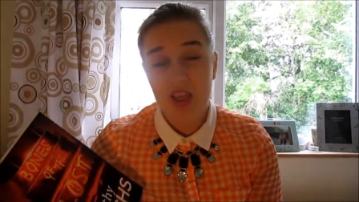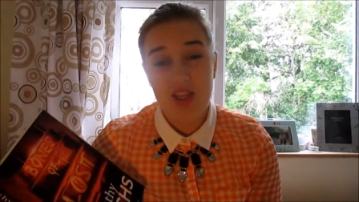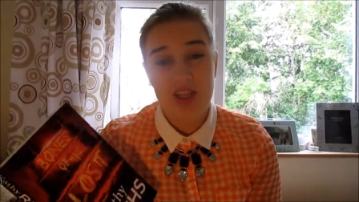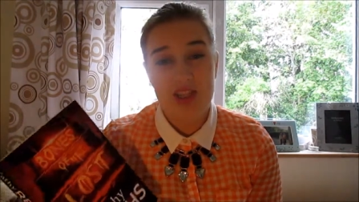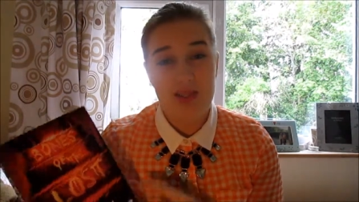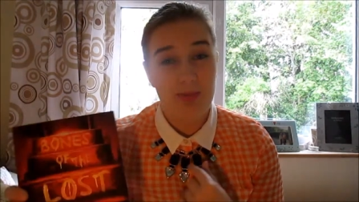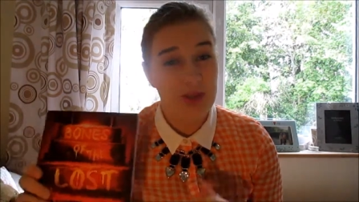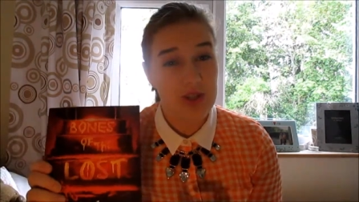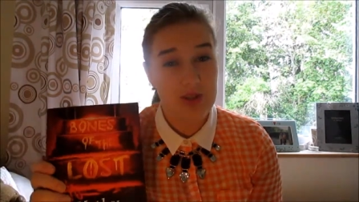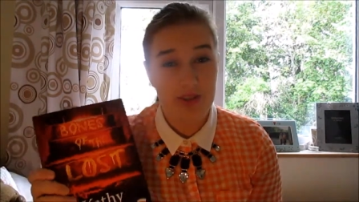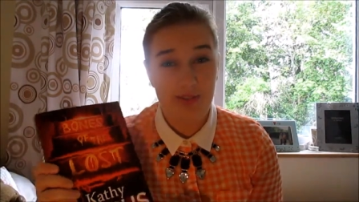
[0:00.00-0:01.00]
she's the
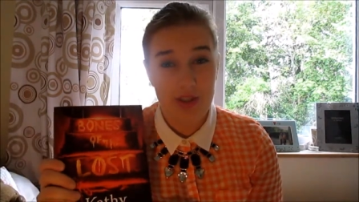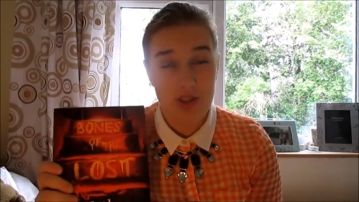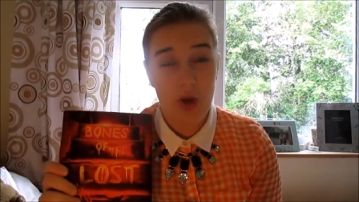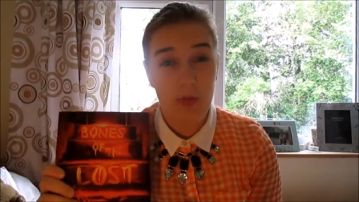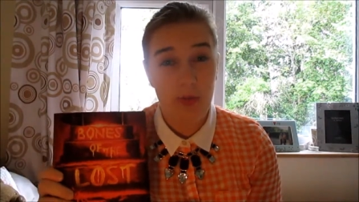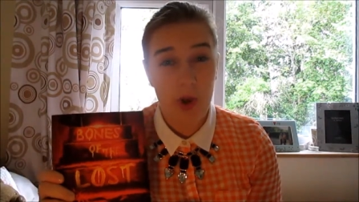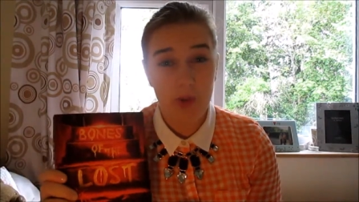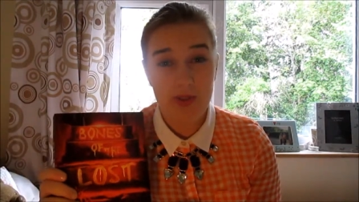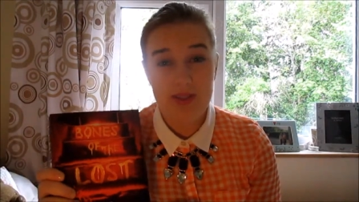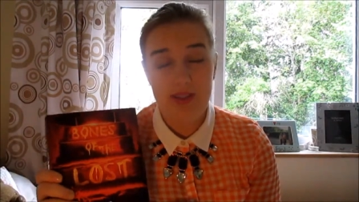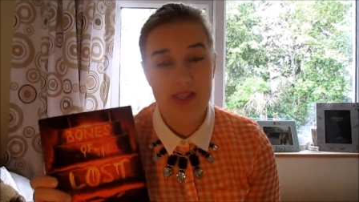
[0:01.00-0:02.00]
producer of the show
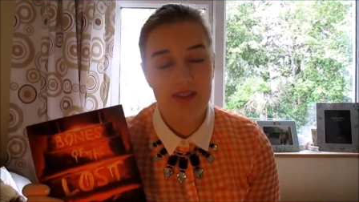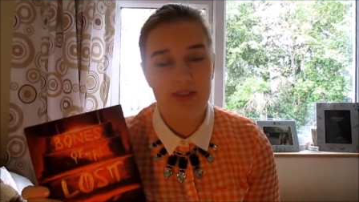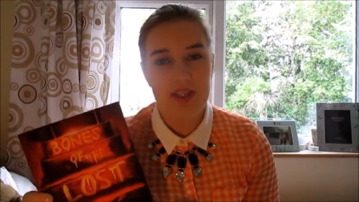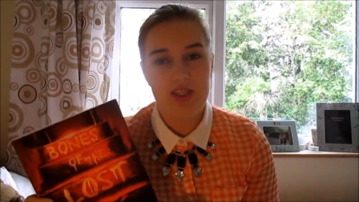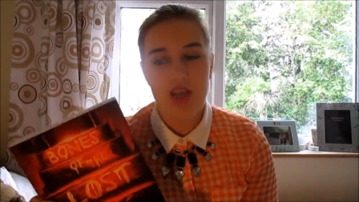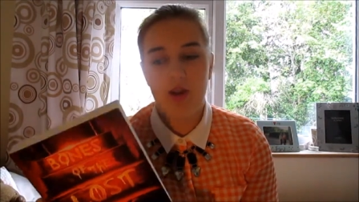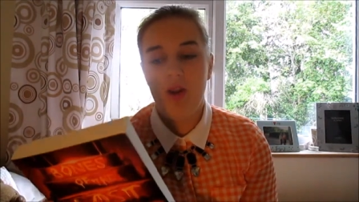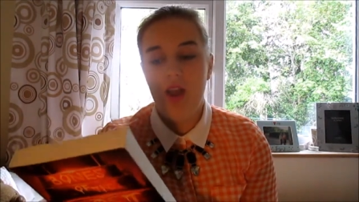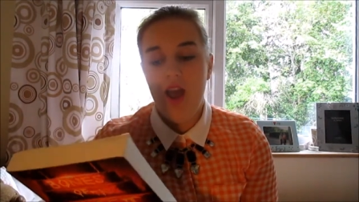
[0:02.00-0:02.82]
Bones, the TV show,